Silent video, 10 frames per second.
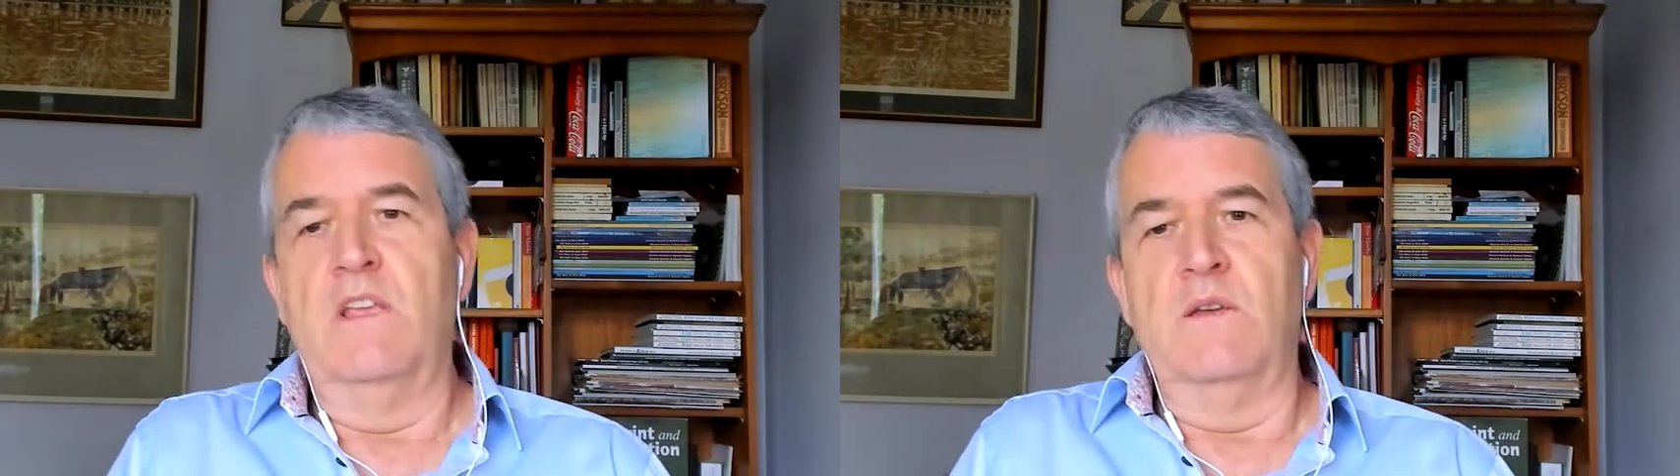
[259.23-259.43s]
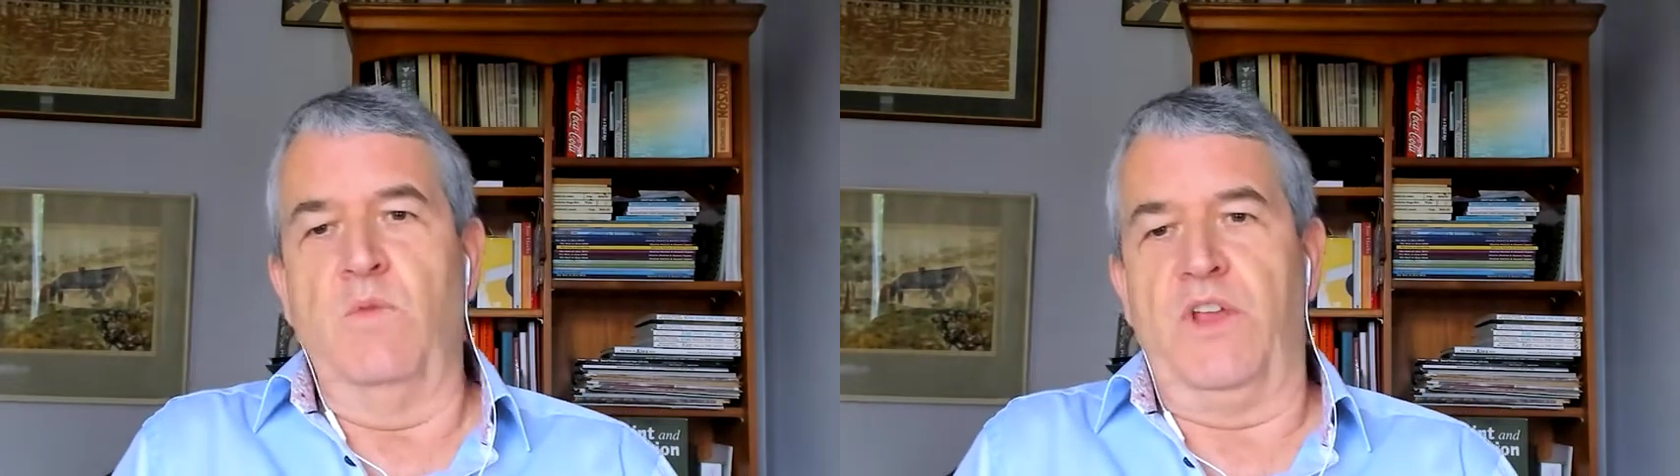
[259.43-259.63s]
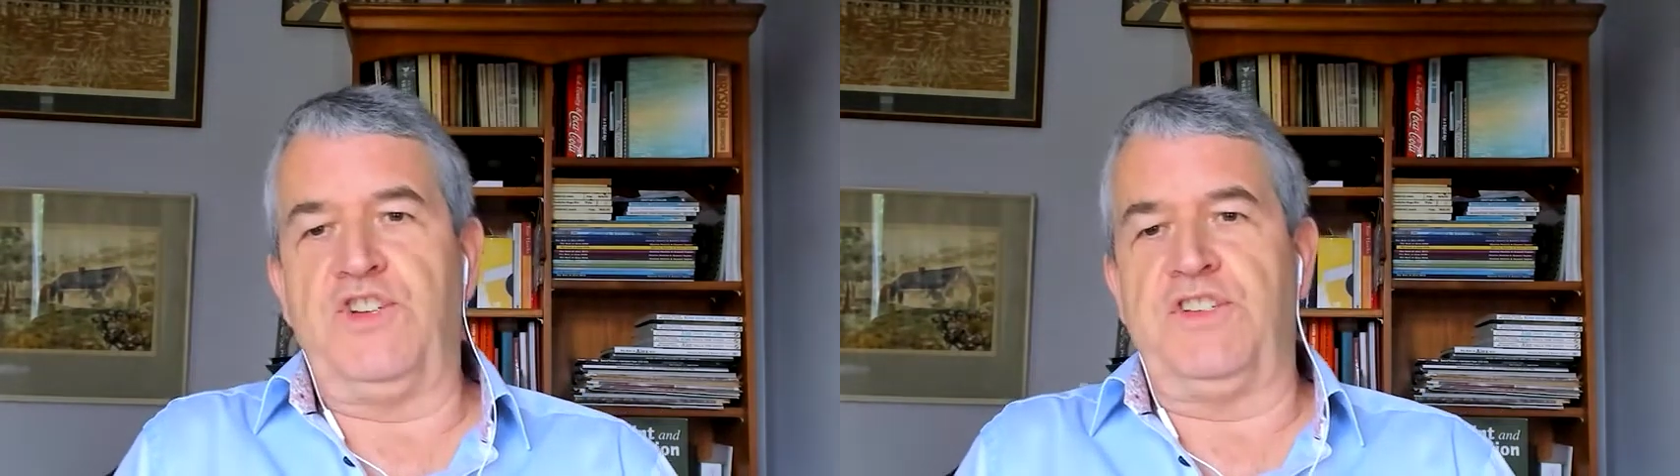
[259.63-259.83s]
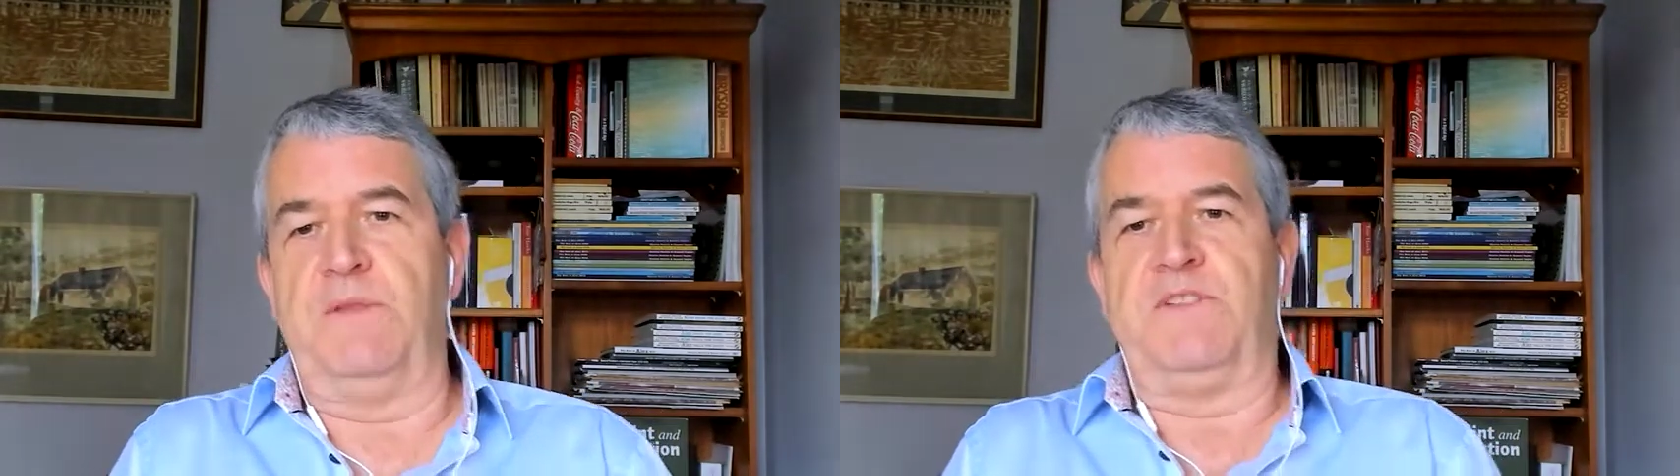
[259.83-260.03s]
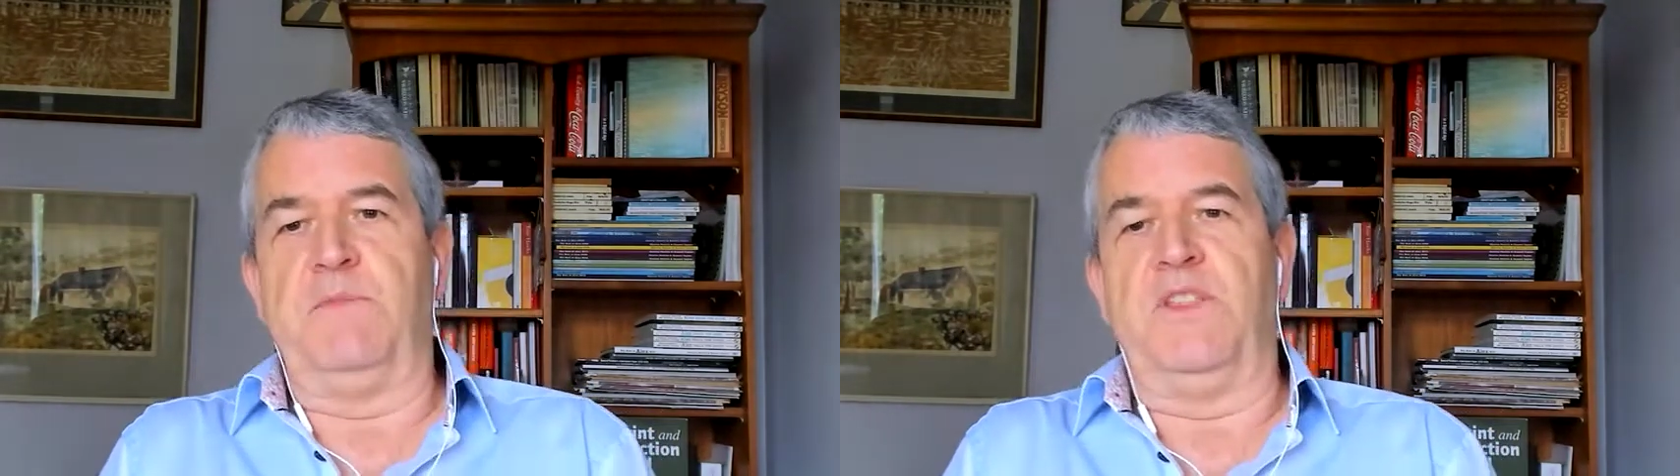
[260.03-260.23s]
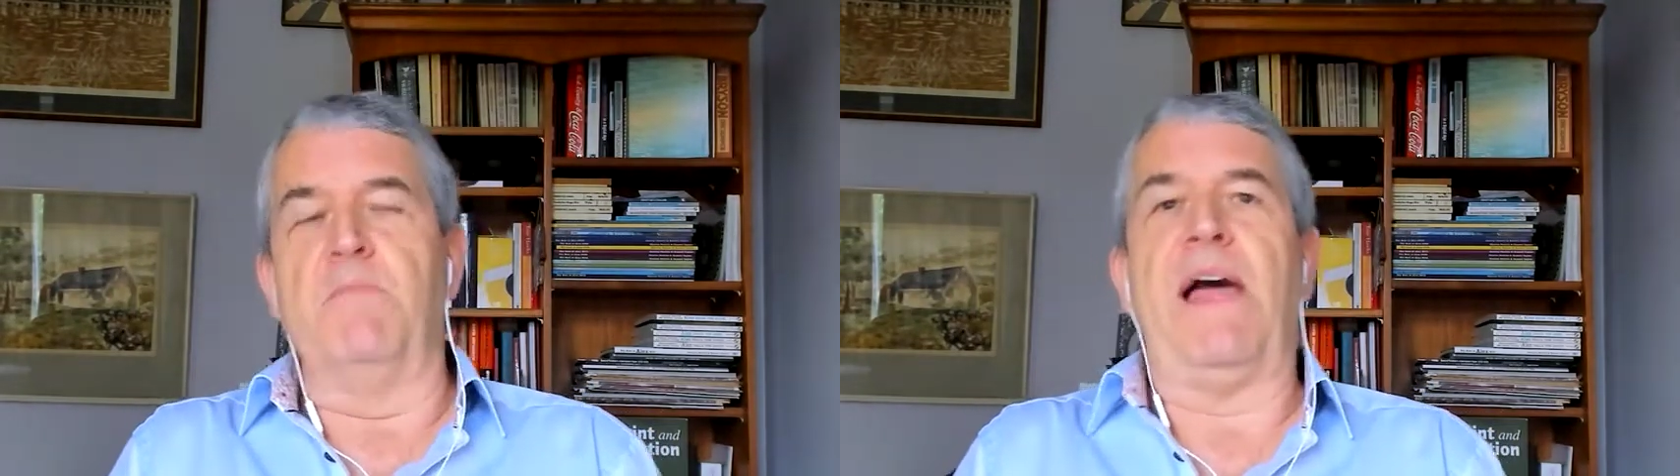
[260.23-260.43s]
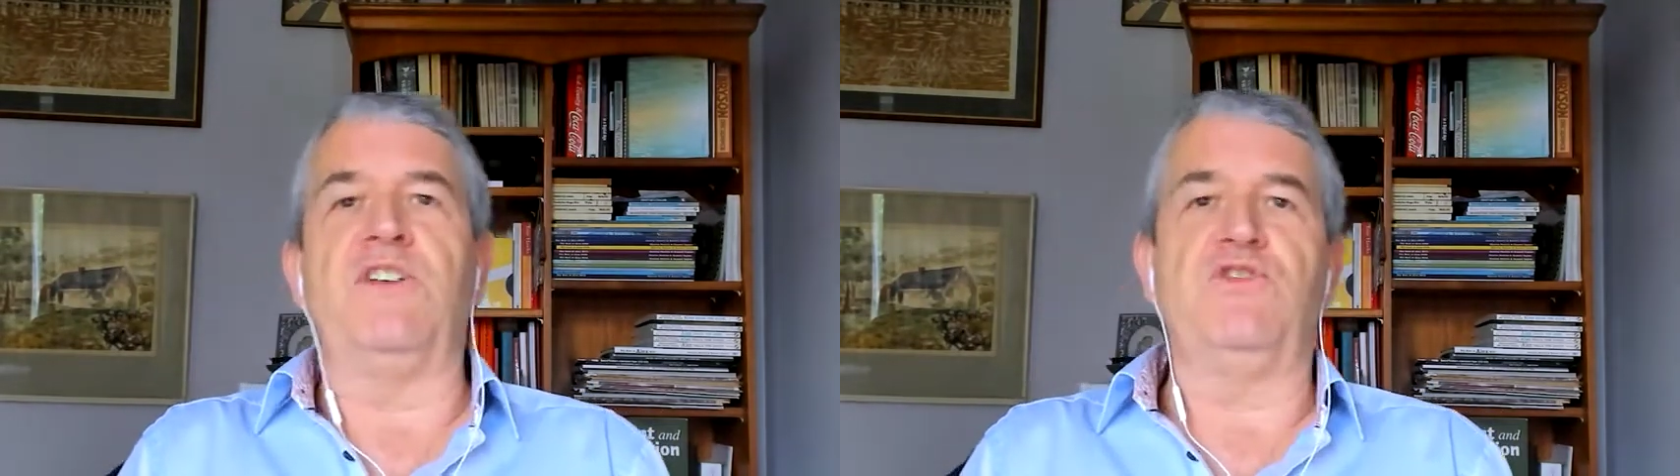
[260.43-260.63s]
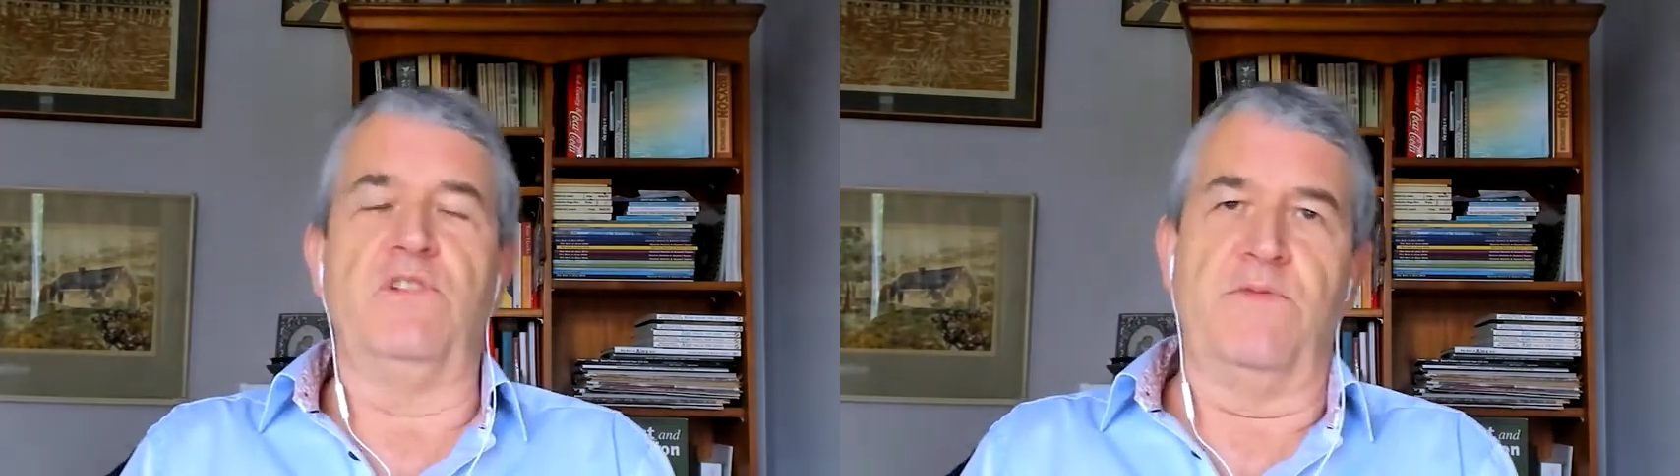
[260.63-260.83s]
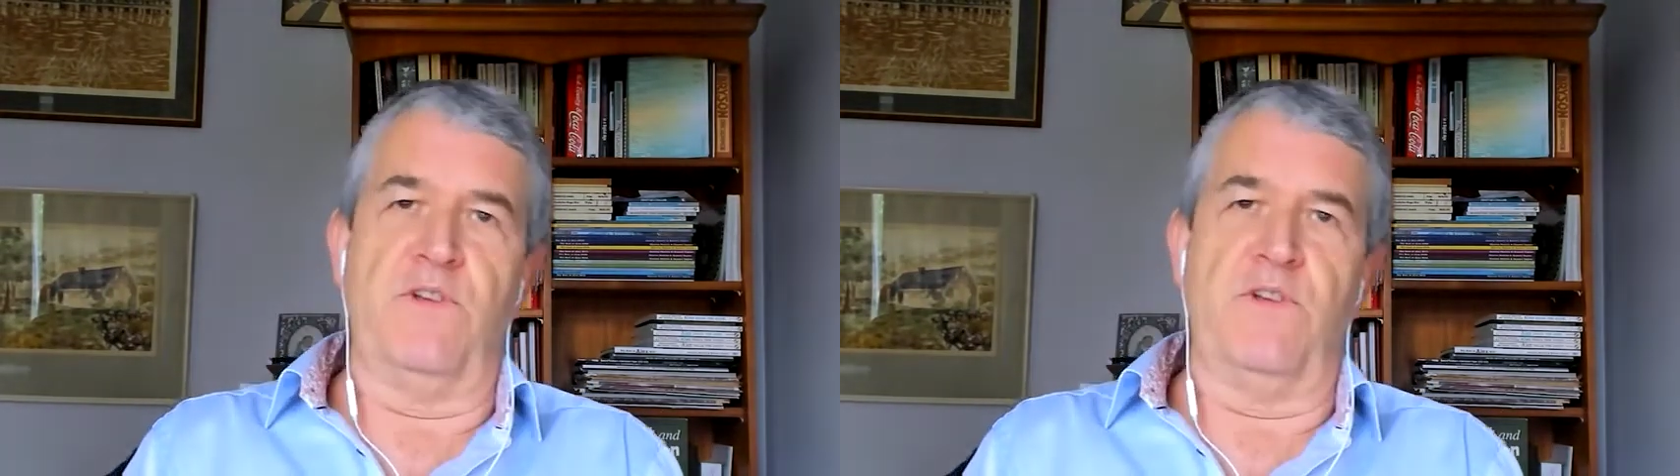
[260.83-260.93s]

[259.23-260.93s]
which seems to be the mantra for